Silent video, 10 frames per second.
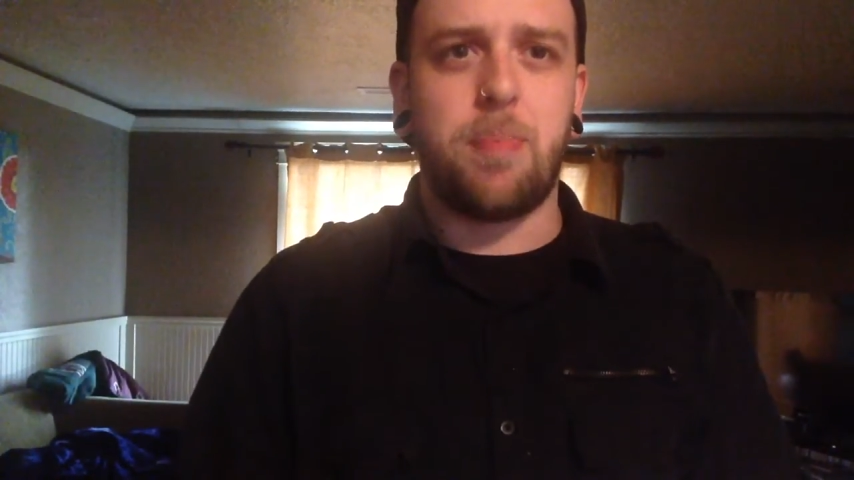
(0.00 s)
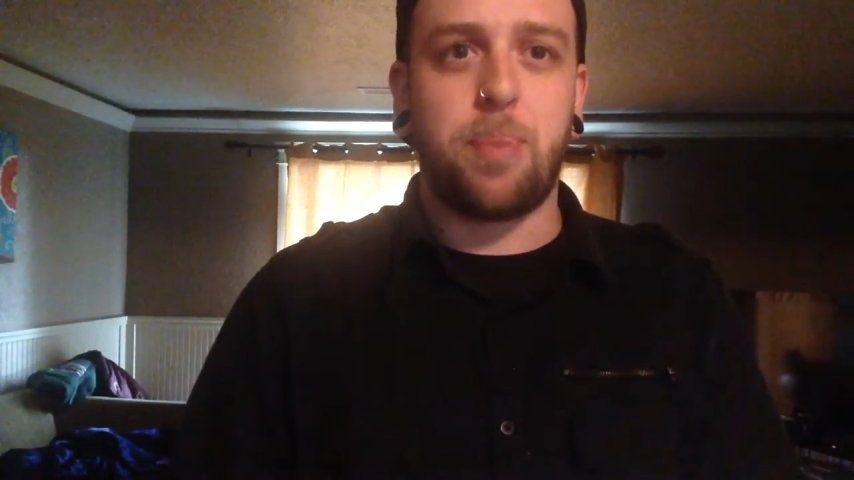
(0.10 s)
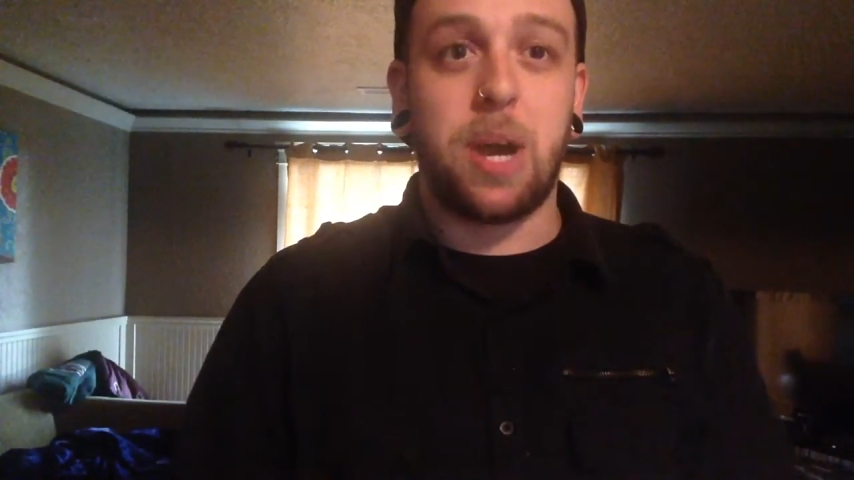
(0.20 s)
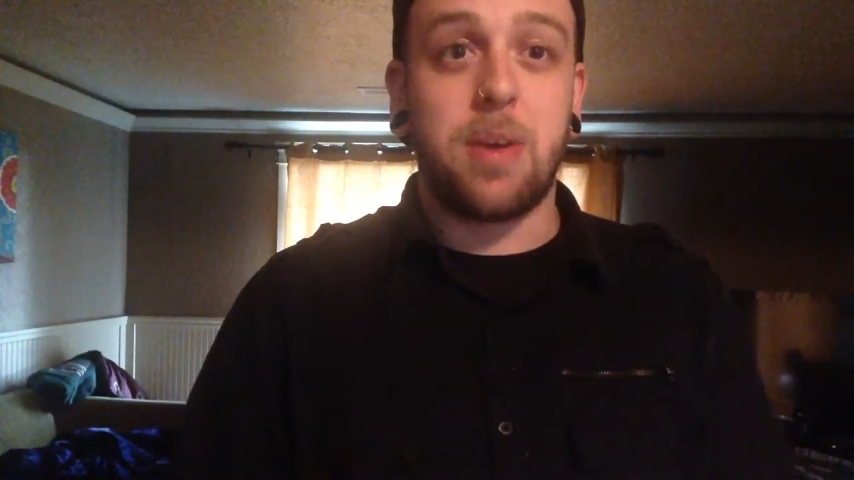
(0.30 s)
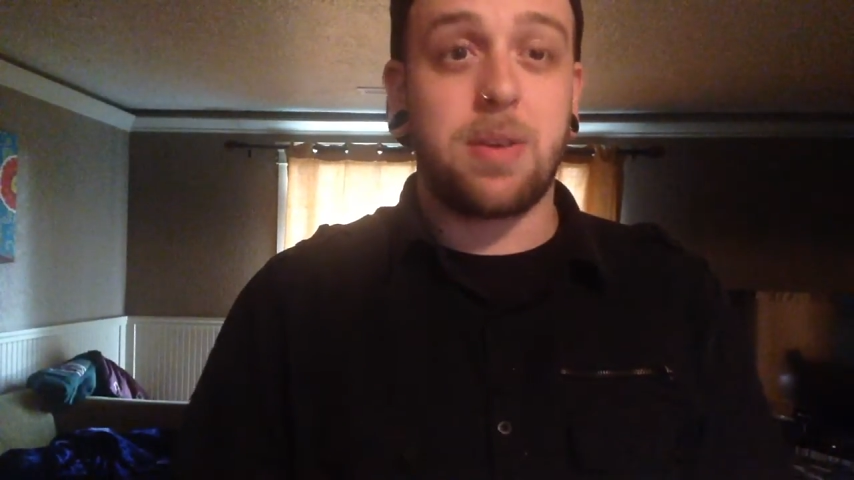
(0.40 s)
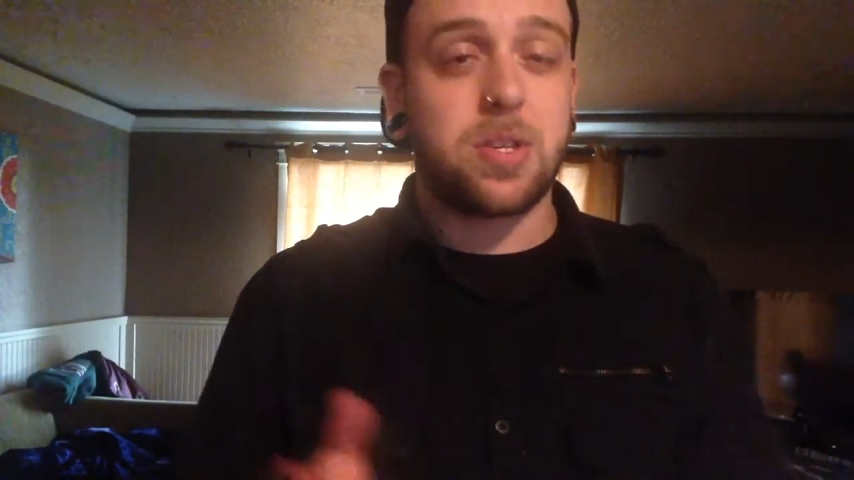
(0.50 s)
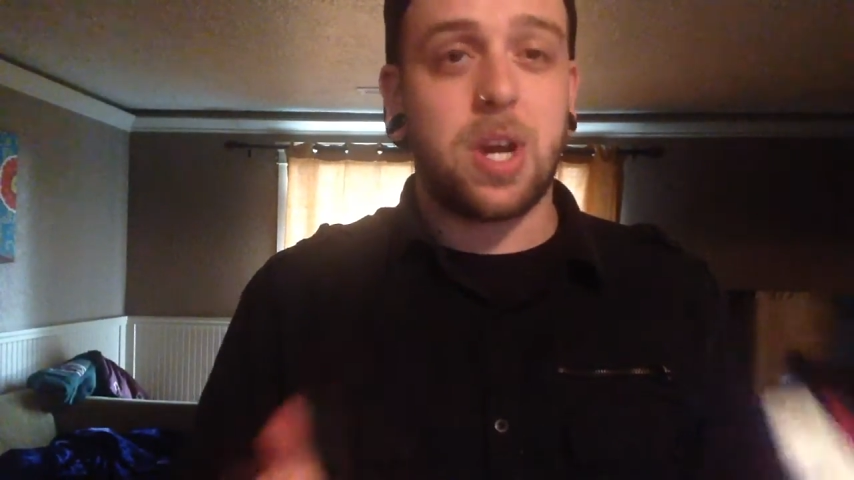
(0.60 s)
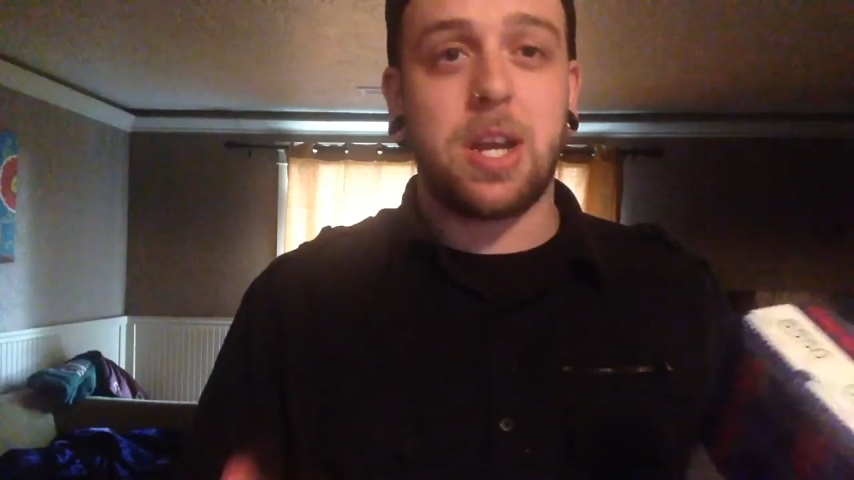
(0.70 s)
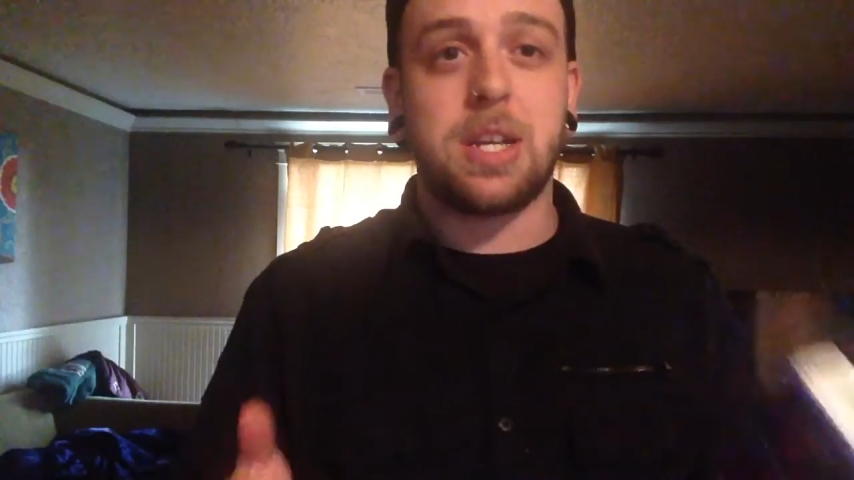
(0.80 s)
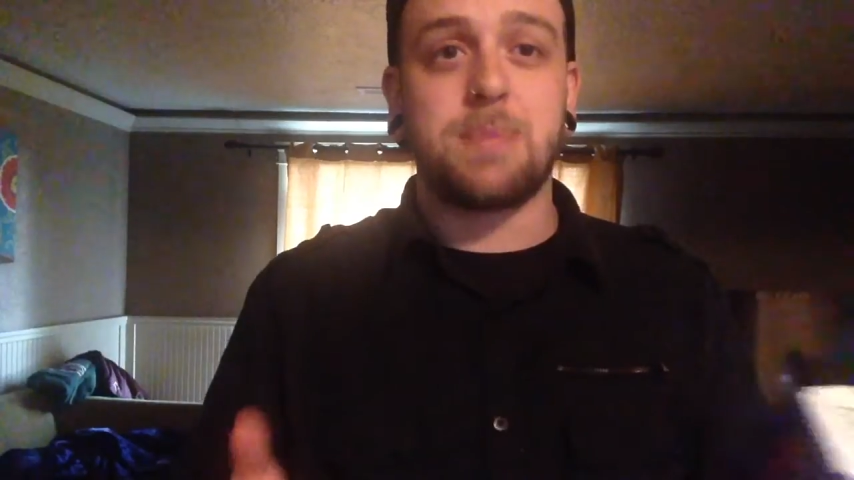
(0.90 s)

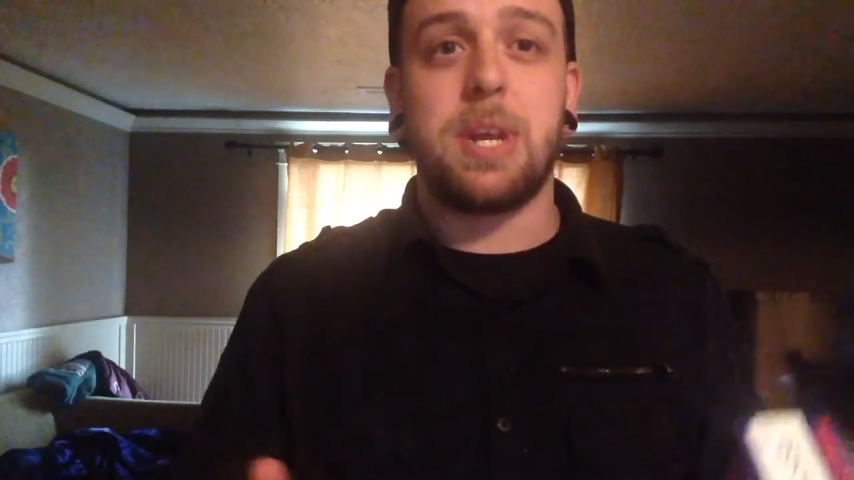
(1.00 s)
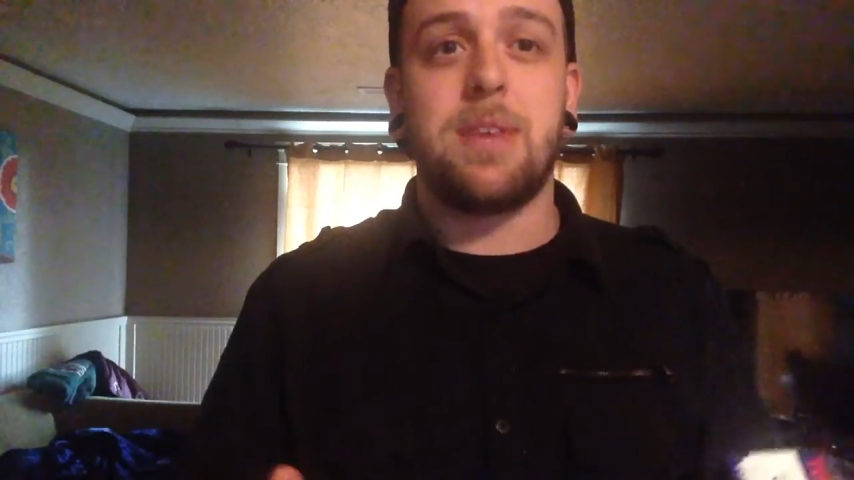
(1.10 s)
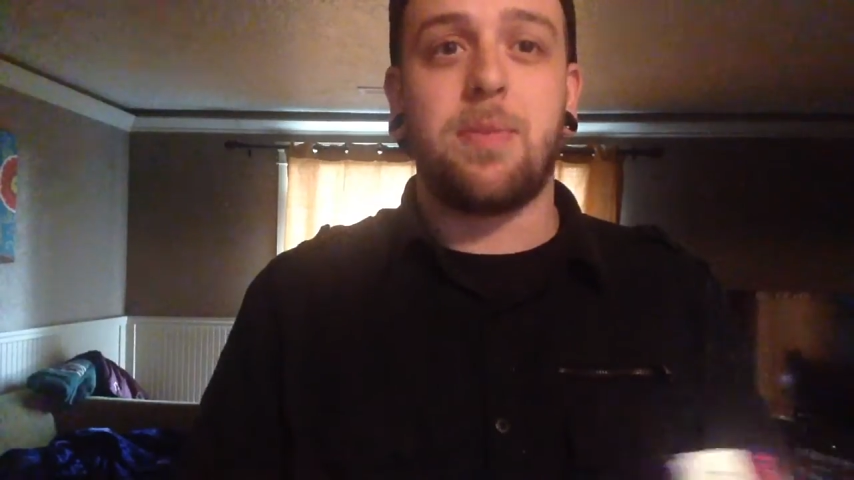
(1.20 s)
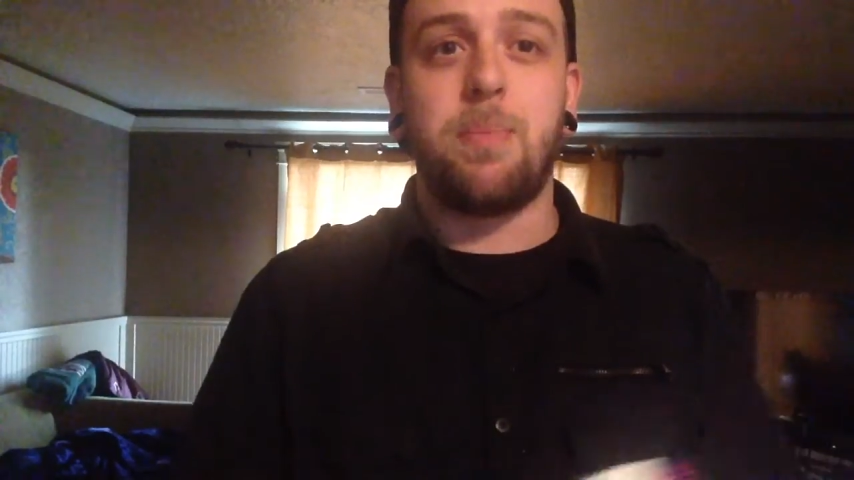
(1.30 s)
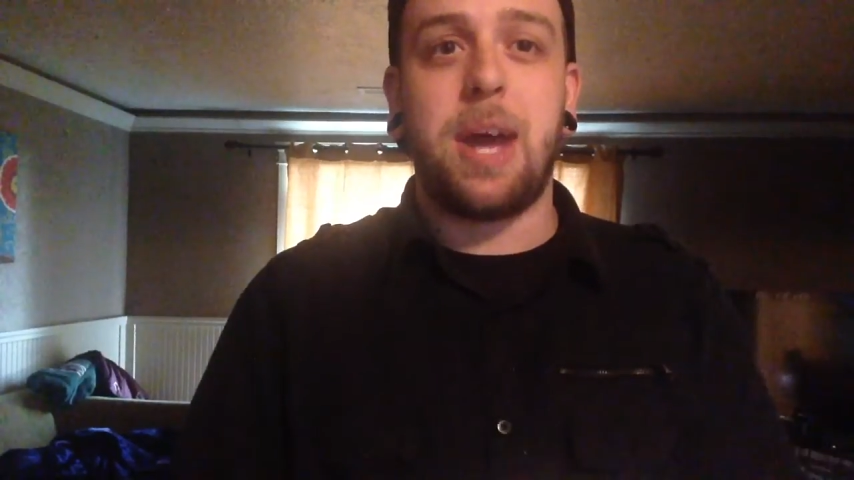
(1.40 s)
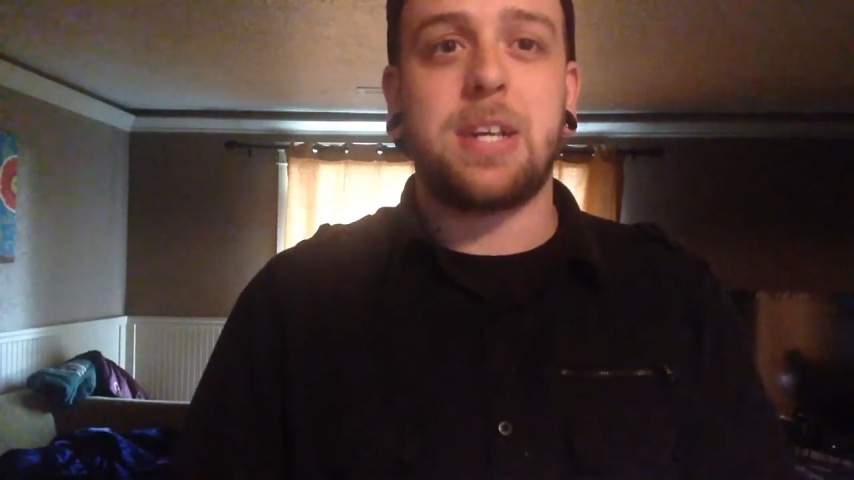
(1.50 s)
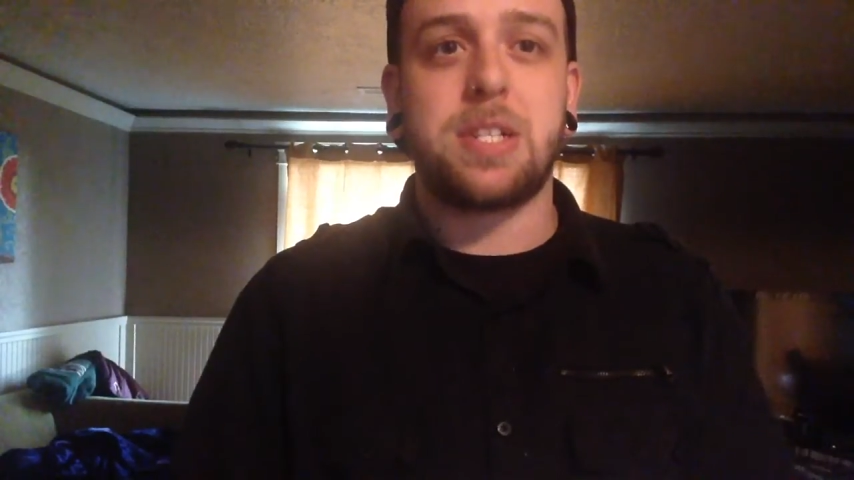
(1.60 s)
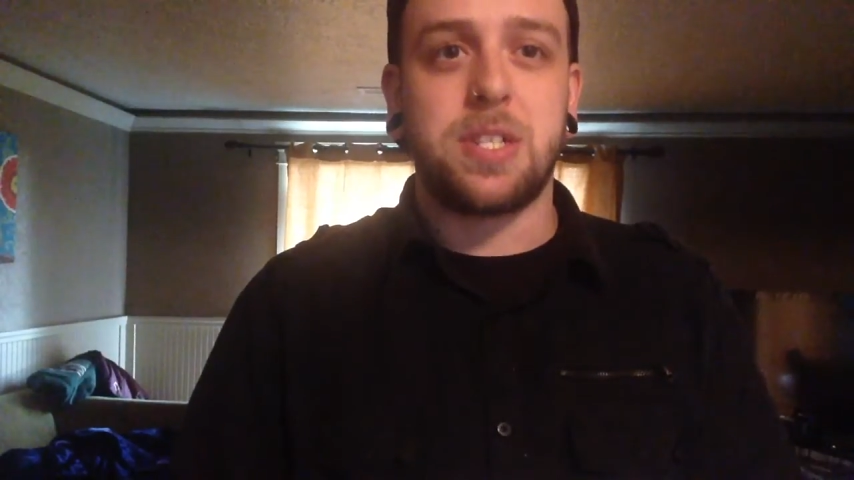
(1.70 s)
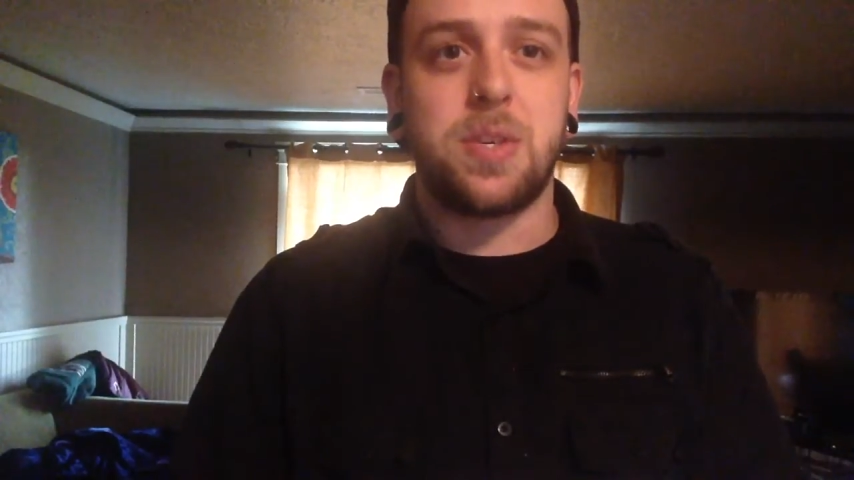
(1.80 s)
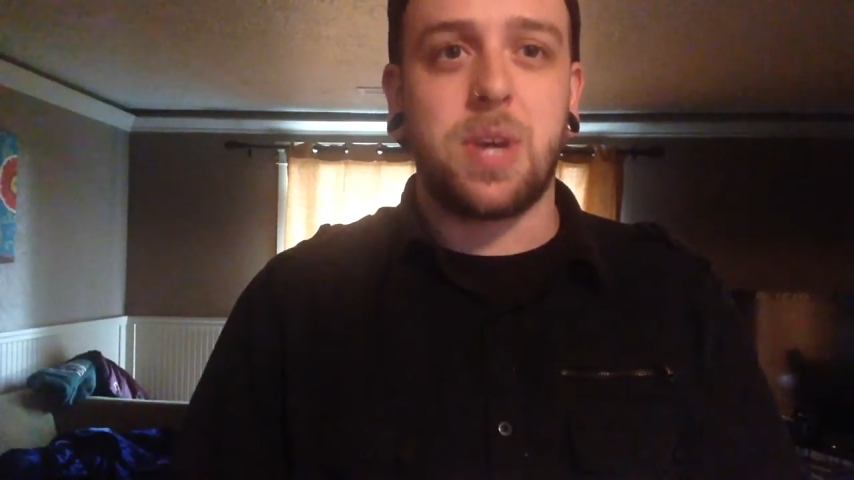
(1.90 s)
Try to get as many of them
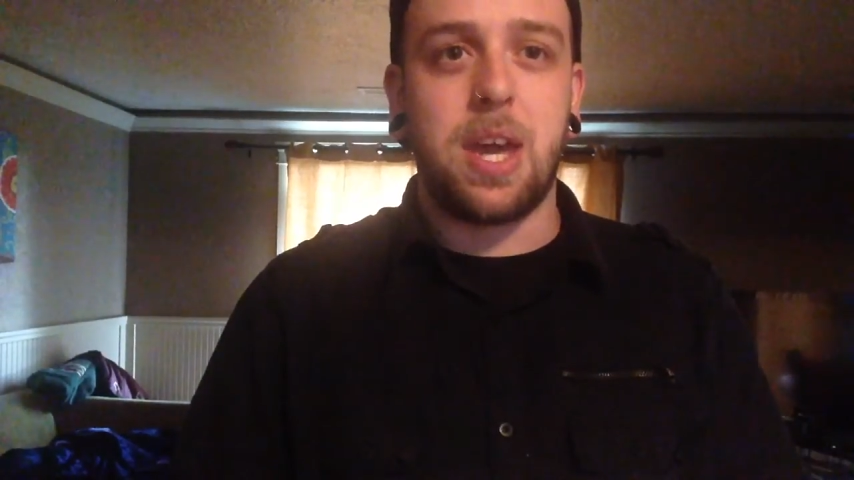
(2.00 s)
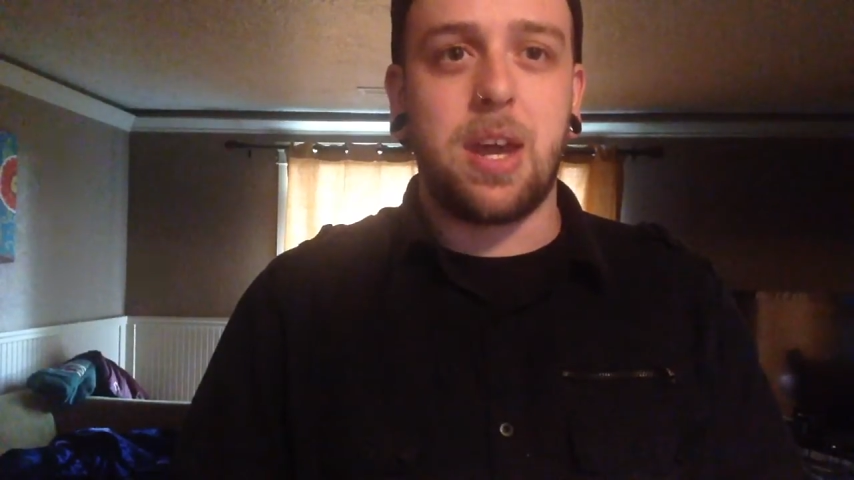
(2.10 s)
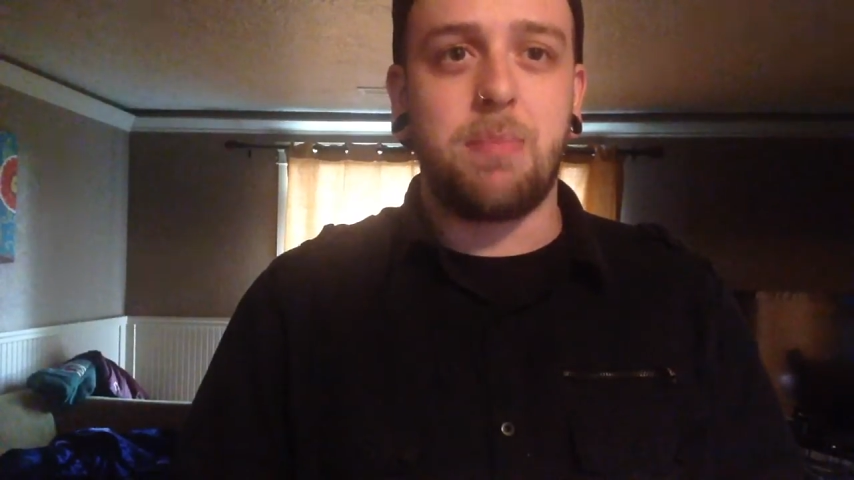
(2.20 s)
matched as you can.